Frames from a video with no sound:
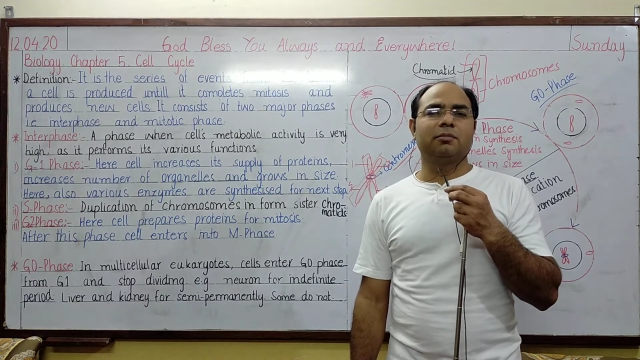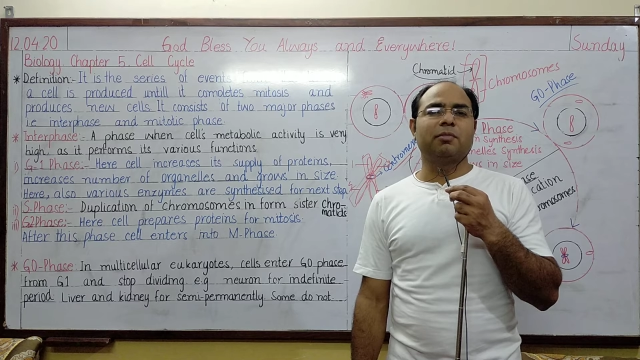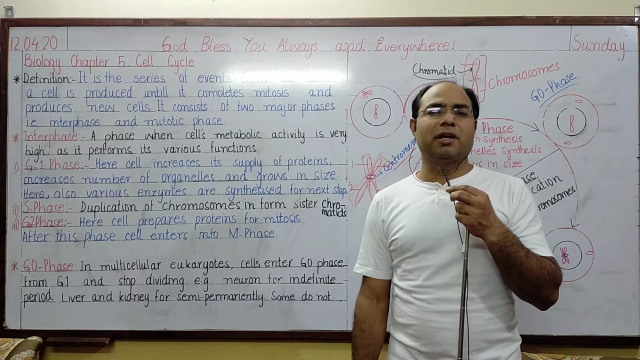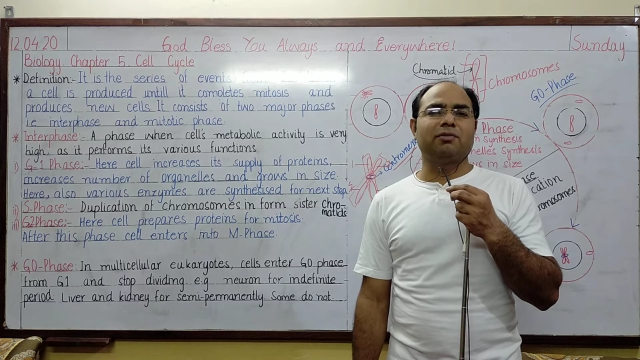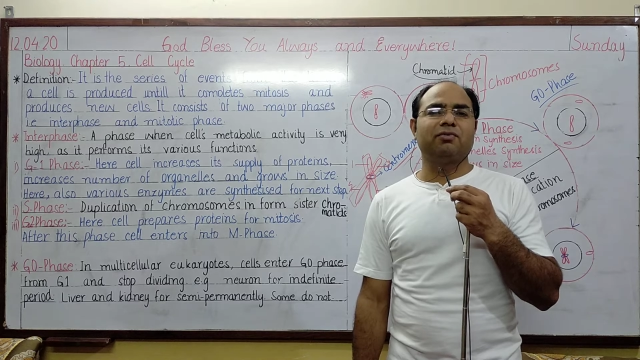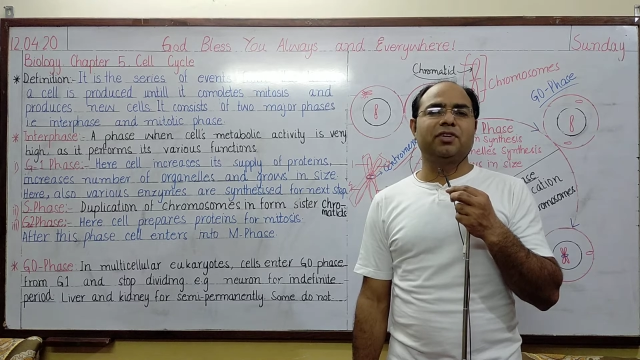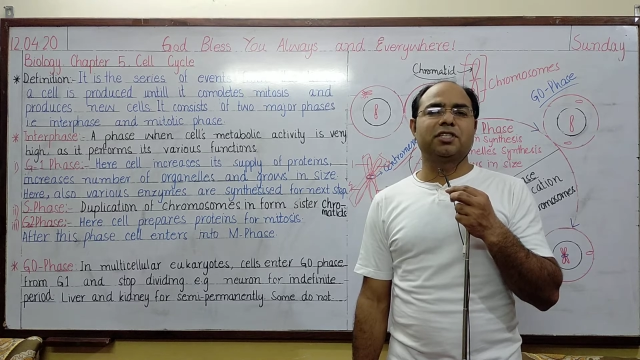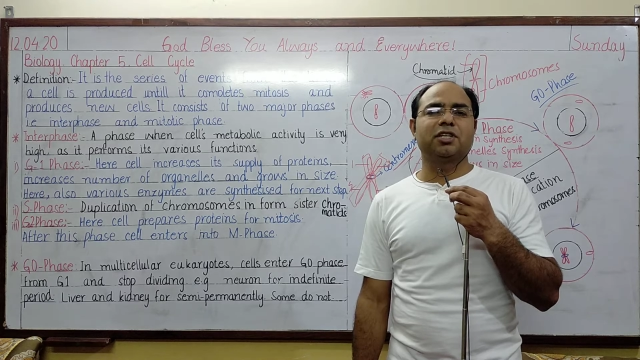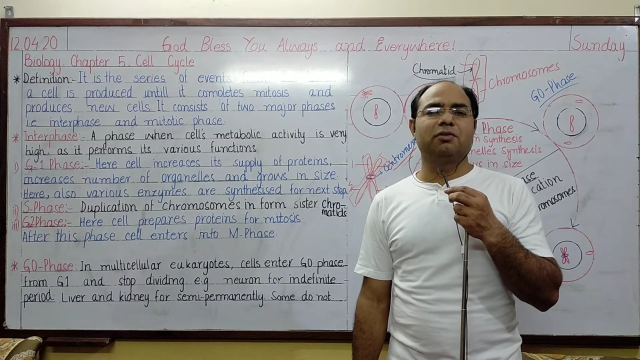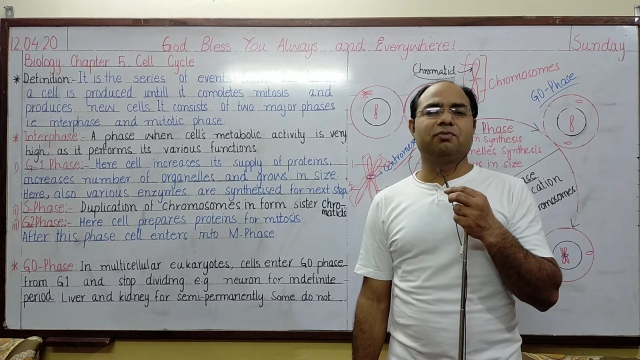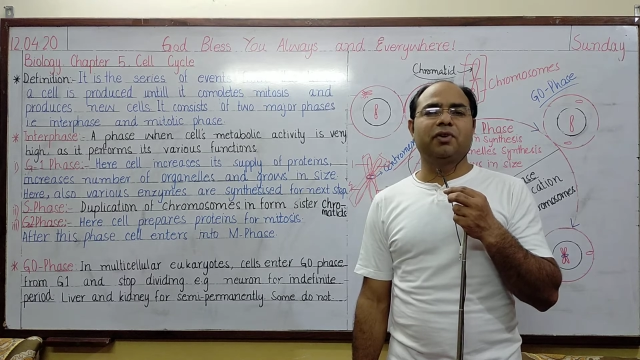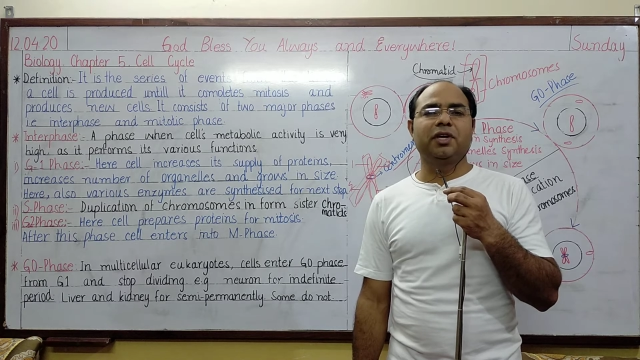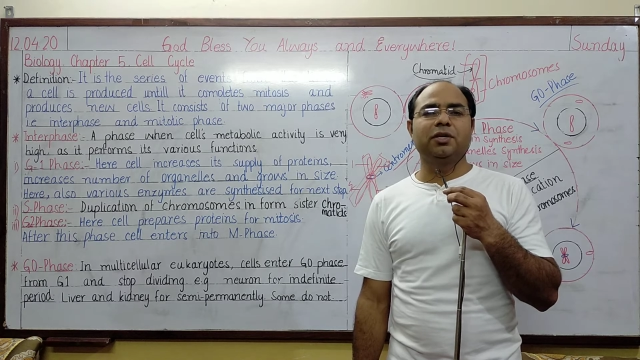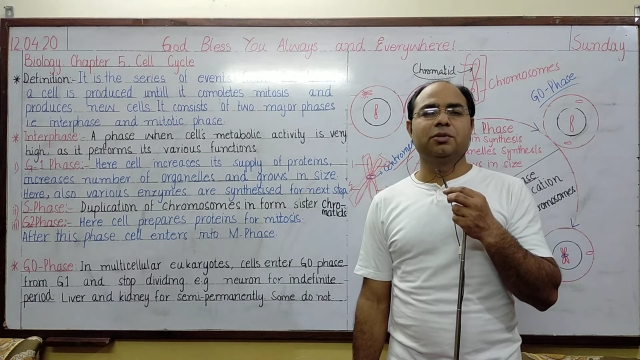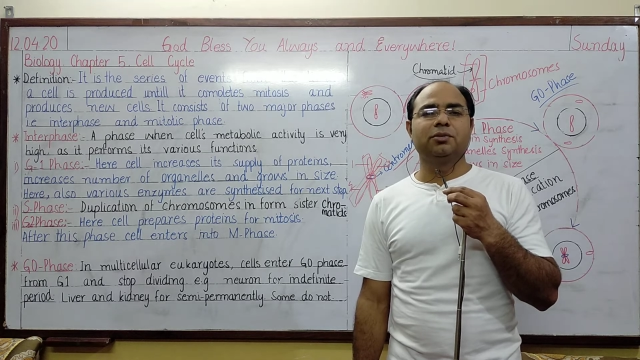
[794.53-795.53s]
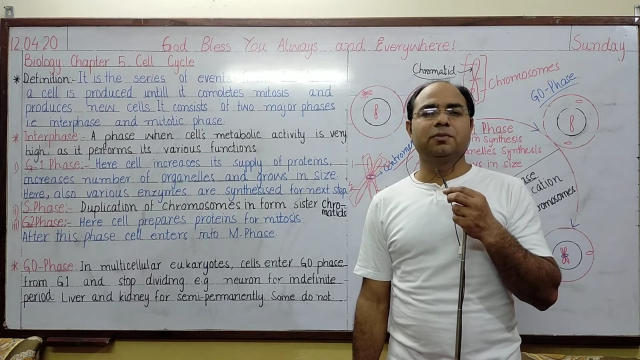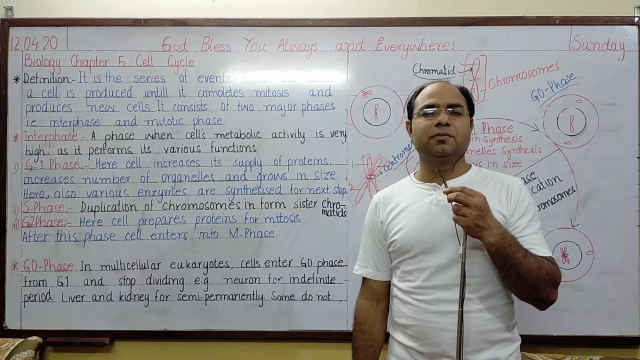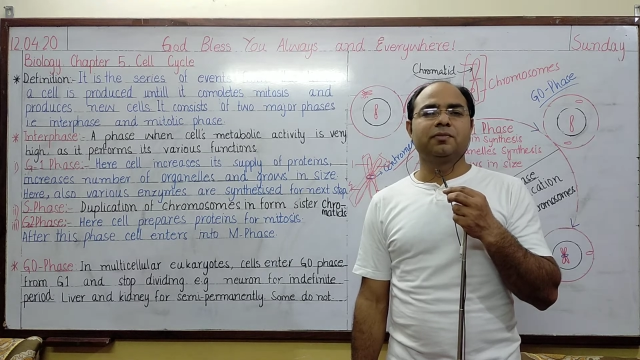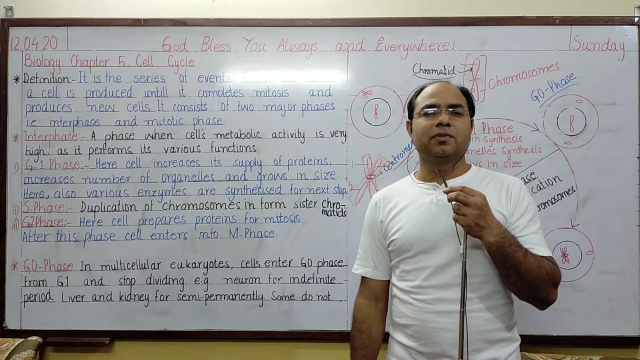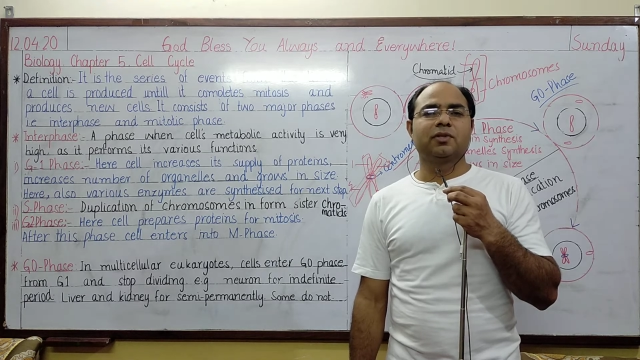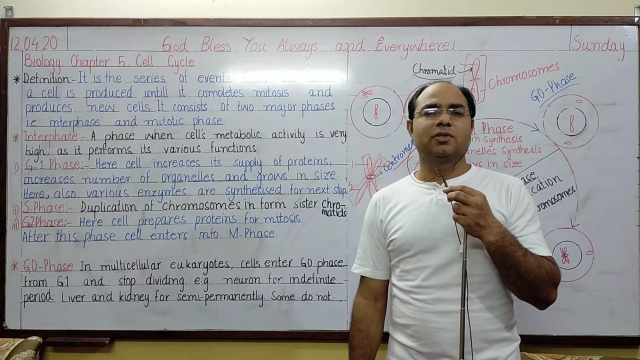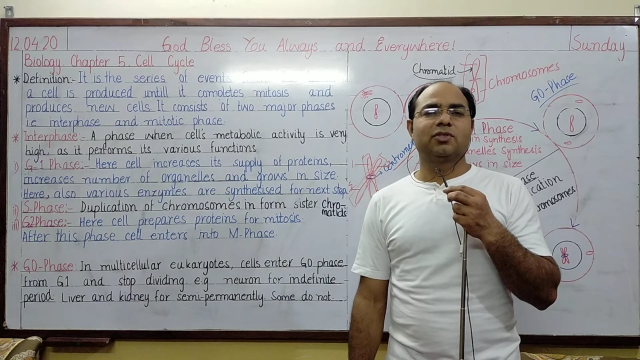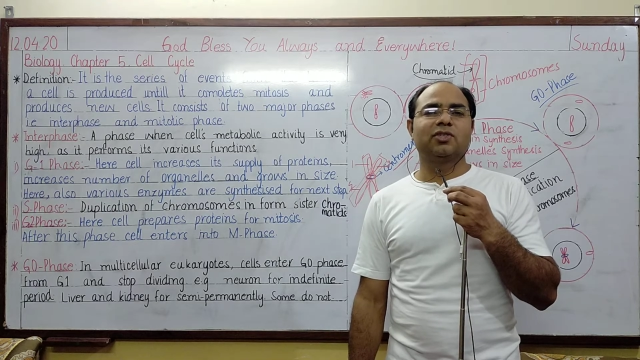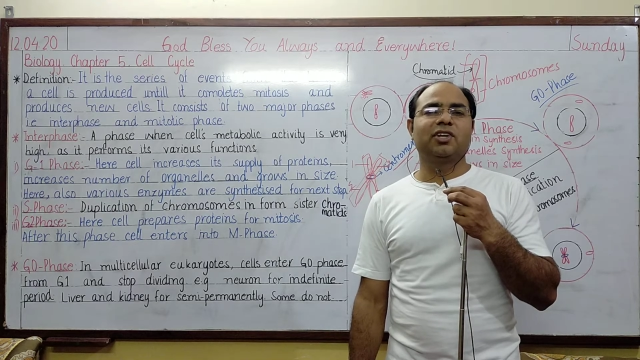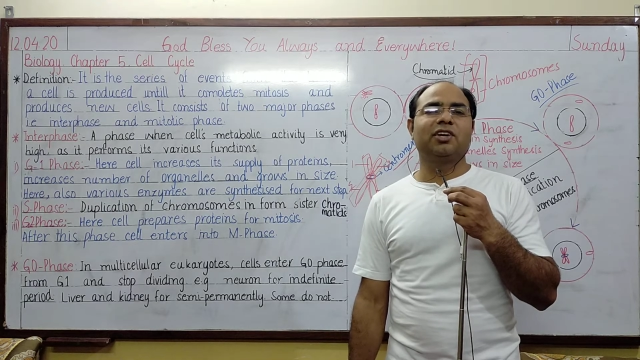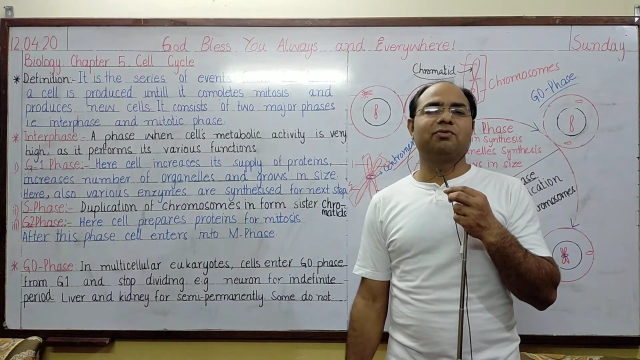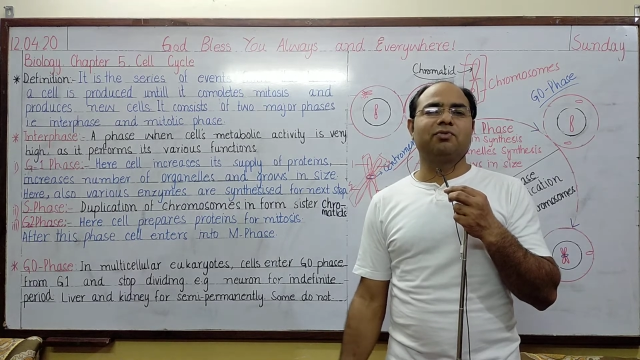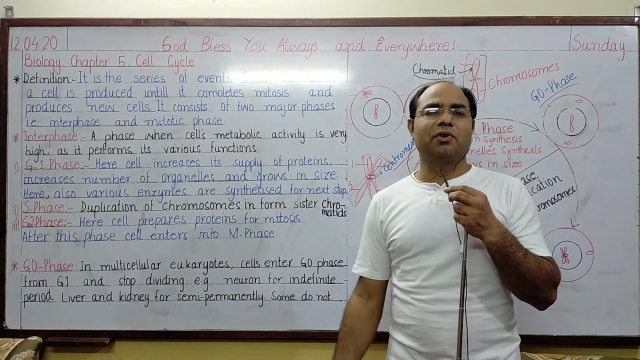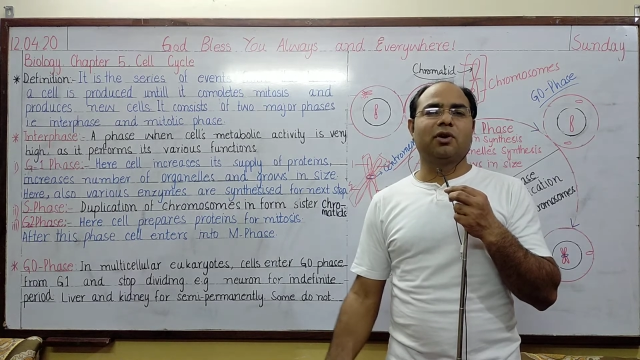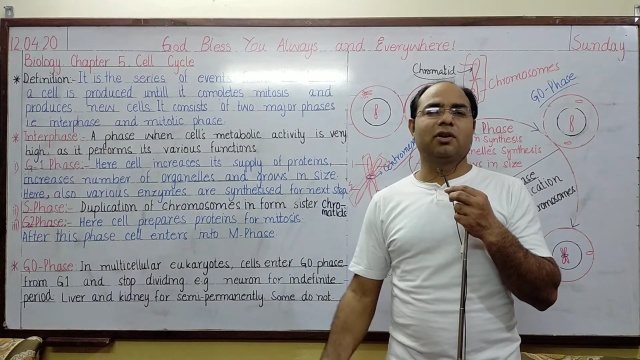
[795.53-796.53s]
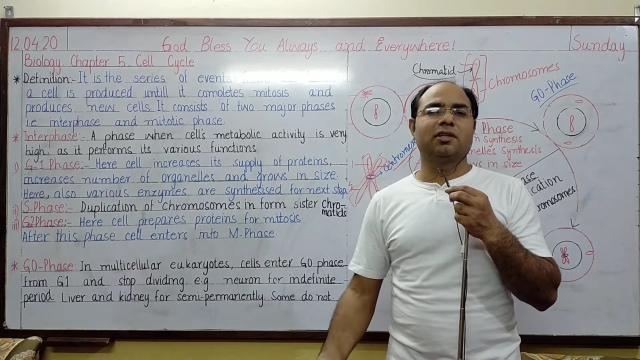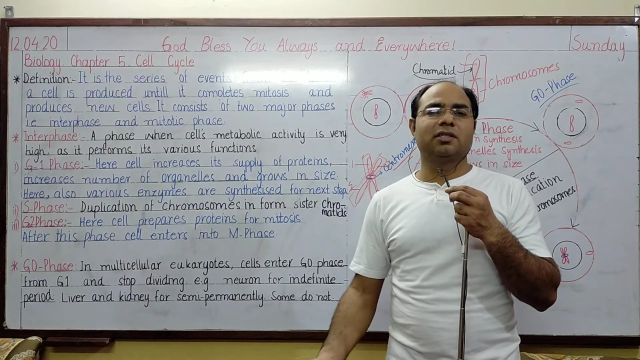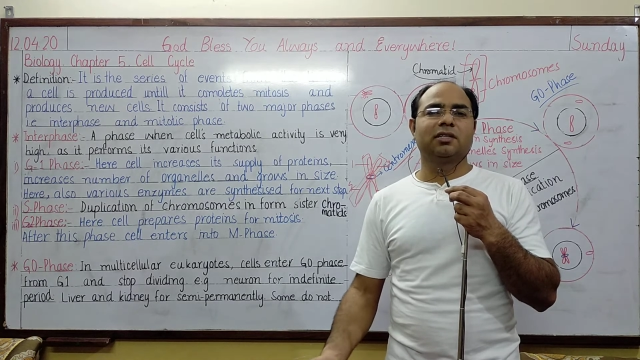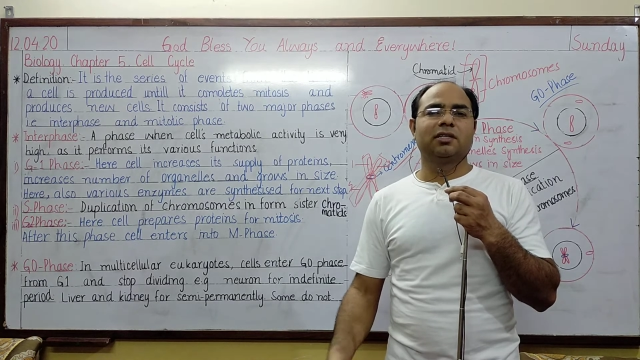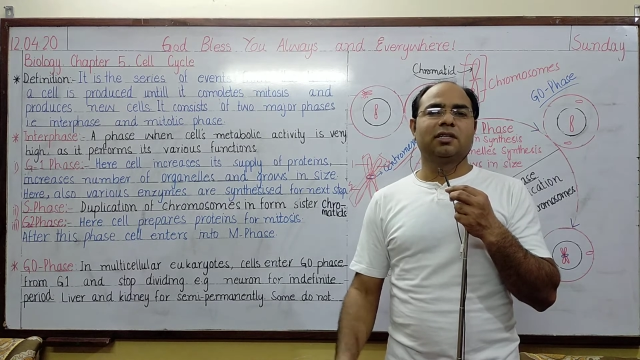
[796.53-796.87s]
beneficial for you. So if not,